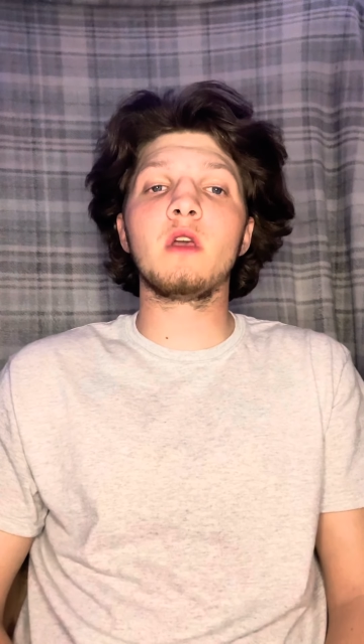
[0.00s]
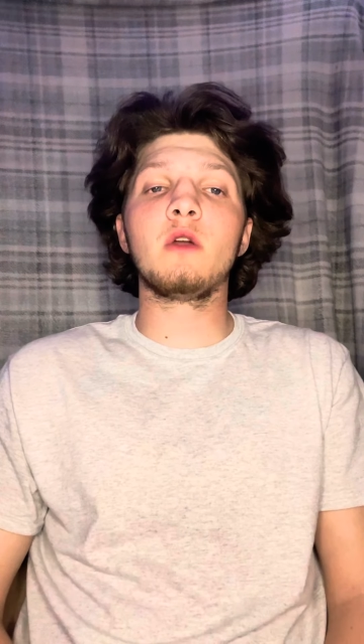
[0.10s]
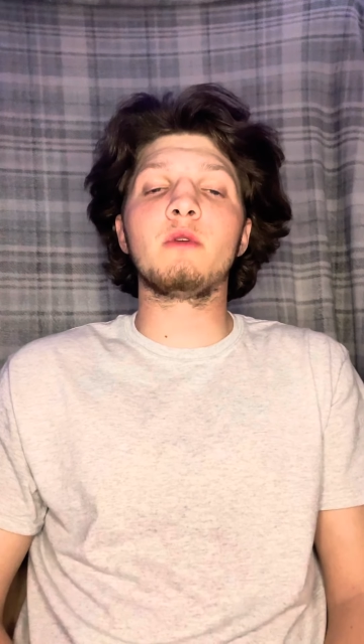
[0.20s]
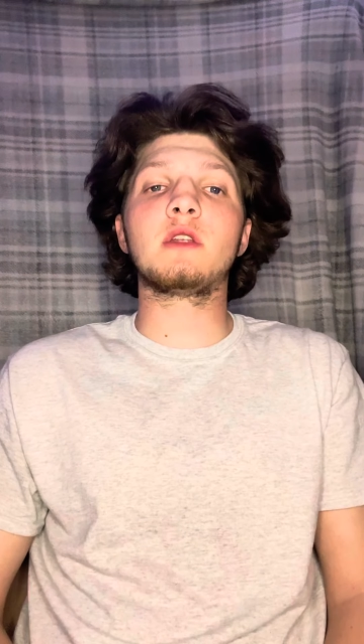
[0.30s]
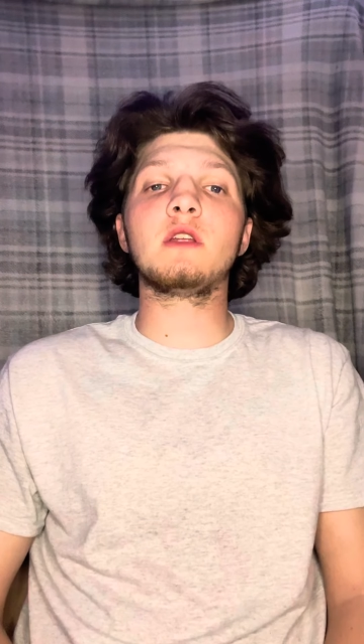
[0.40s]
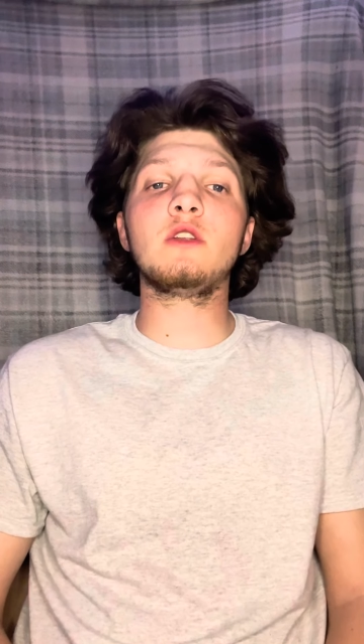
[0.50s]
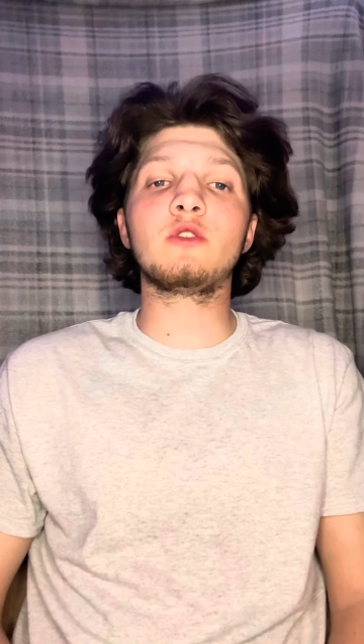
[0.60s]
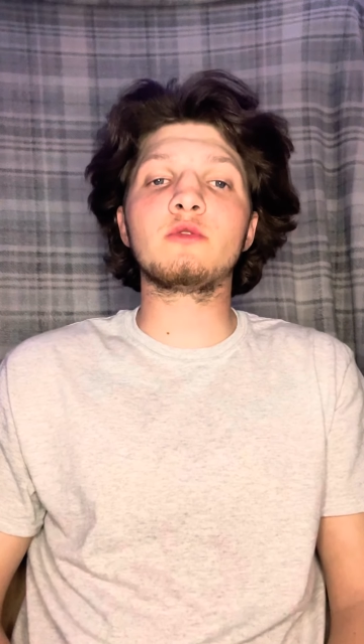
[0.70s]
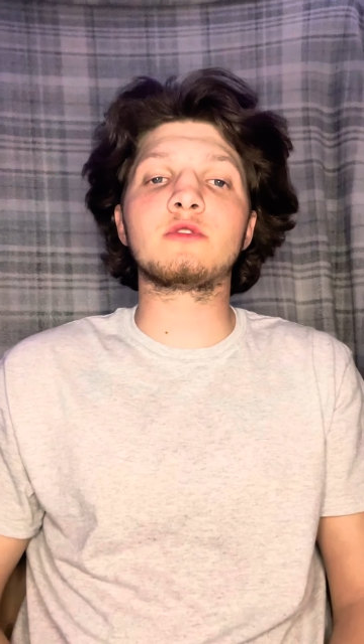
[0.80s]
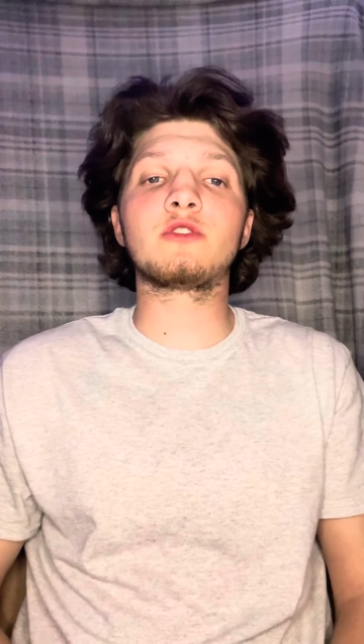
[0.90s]
We tend to
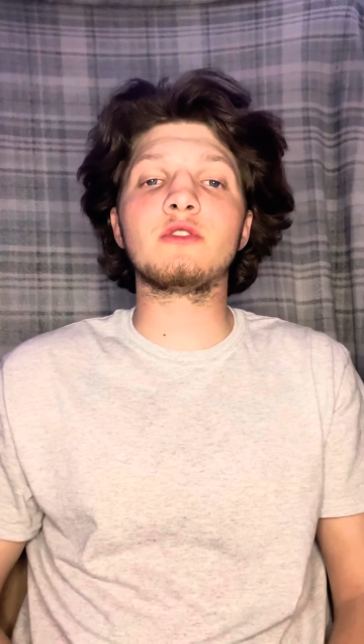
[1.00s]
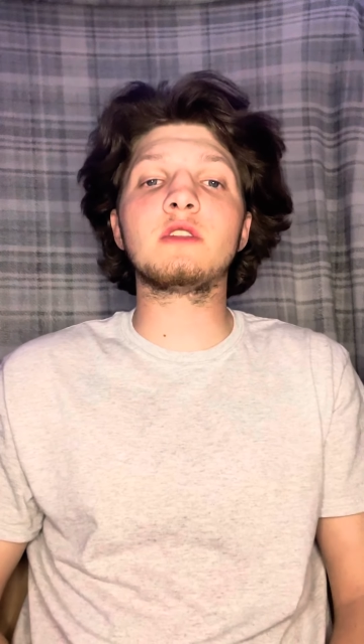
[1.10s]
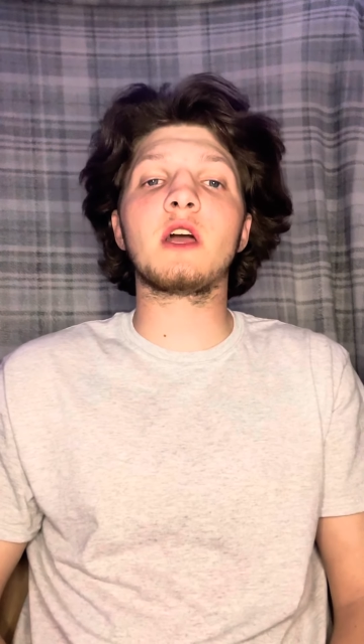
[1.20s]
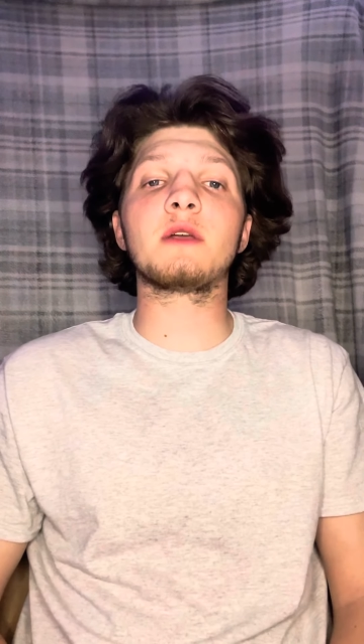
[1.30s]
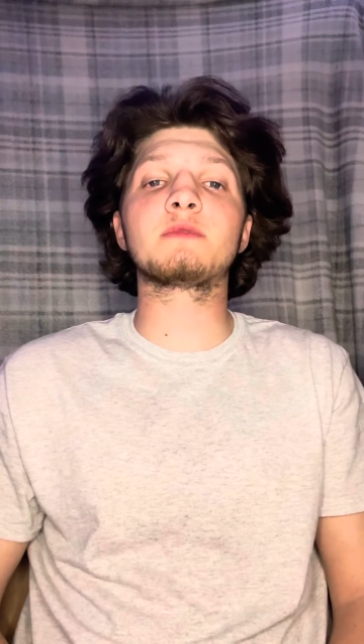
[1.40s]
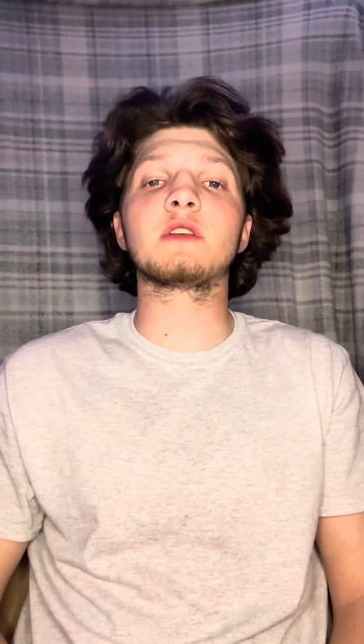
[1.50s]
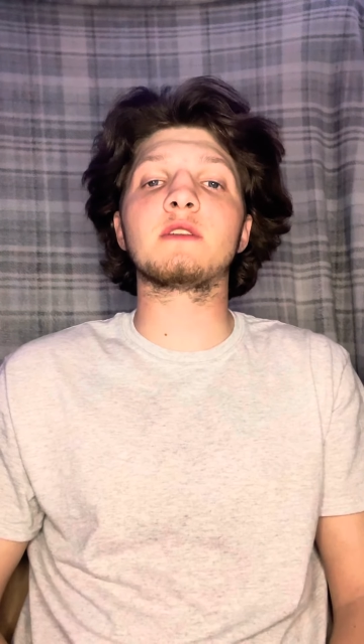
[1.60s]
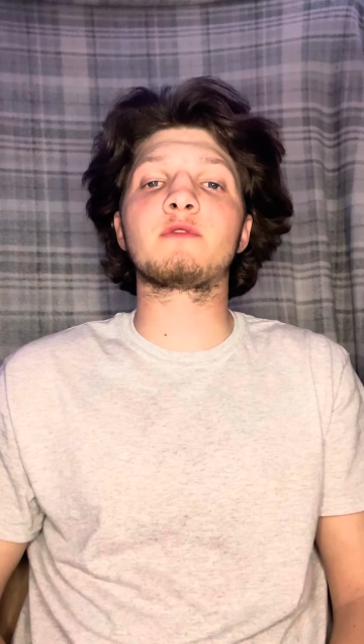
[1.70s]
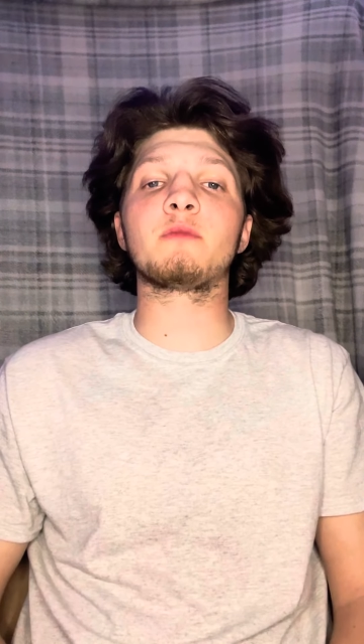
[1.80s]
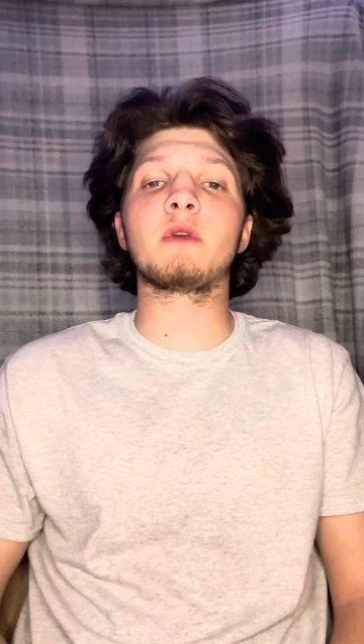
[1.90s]
use three types of
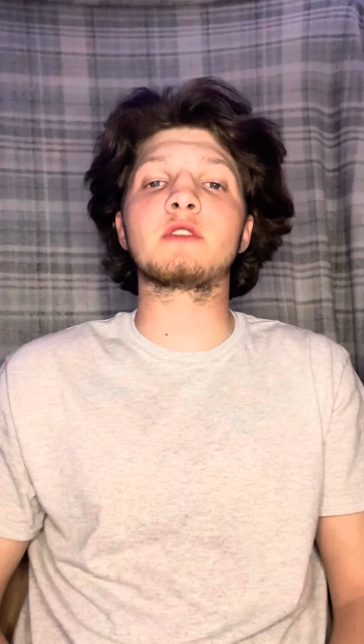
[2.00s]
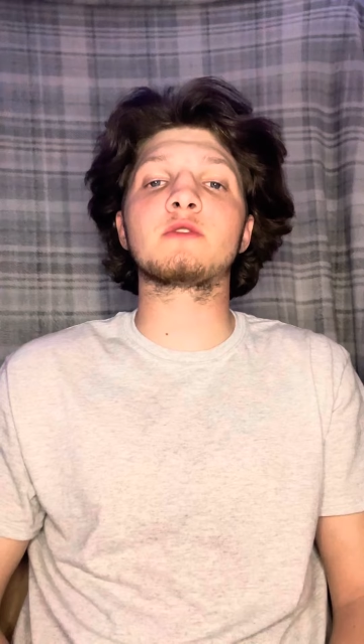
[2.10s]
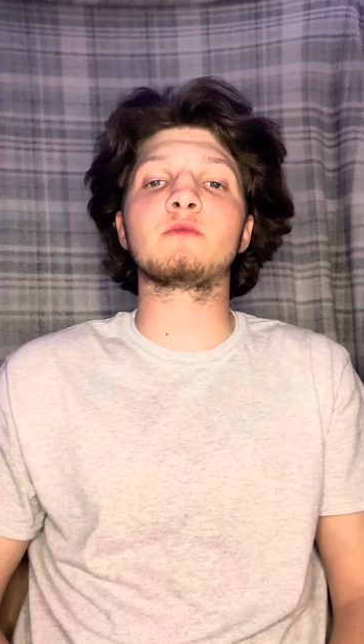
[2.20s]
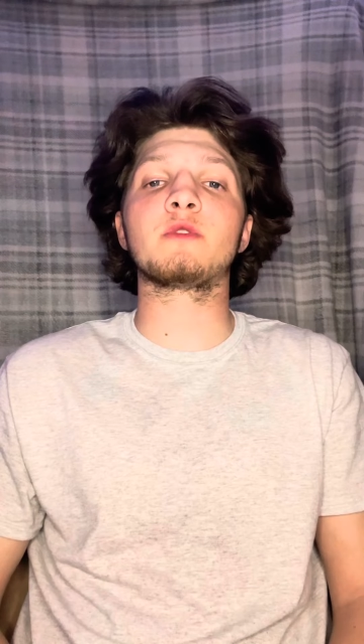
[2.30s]
information